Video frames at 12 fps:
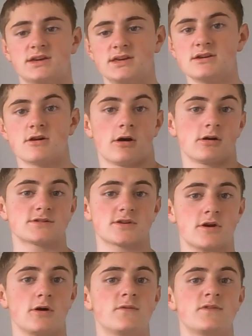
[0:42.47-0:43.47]
or also
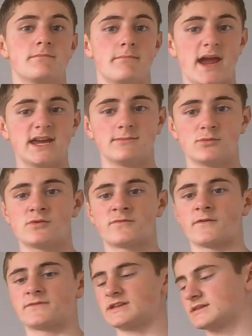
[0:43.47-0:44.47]
called the main move of the
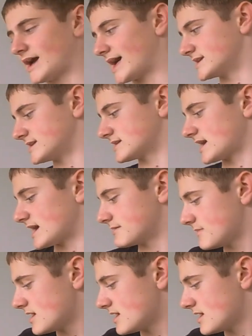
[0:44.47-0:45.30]
Italian game,